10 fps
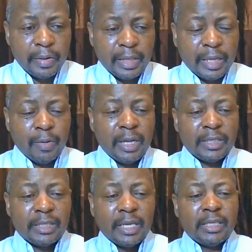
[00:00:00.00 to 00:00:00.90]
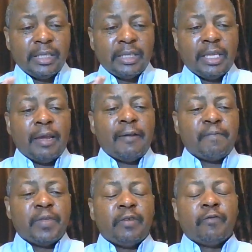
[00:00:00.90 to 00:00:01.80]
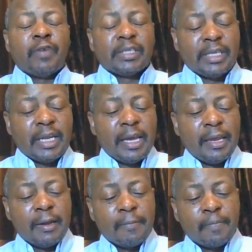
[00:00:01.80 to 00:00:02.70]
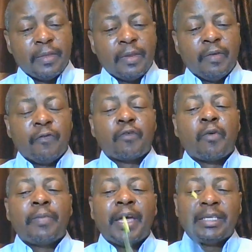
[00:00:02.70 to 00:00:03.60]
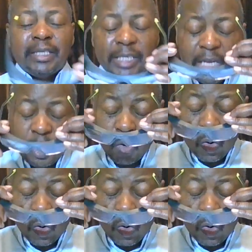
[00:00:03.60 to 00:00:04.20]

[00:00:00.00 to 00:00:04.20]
let's end it there in verse 9. From that day